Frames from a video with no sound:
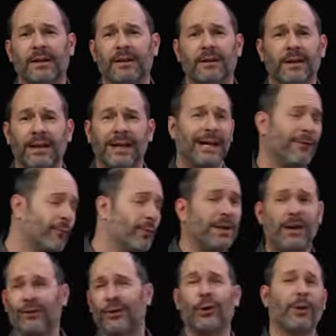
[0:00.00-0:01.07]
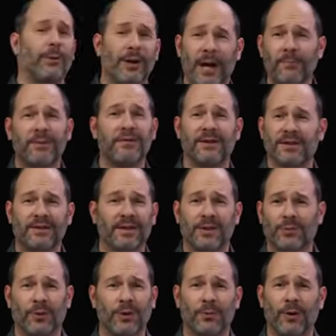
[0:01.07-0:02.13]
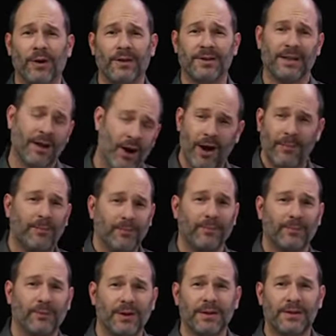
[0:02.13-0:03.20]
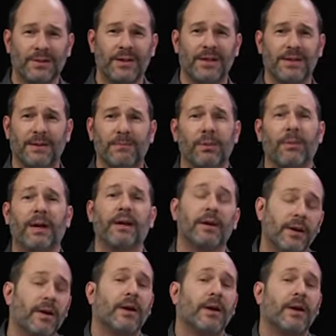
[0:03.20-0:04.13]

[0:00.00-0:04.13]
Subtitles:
and even without knowing what IPv6 really was, said, let's implement it.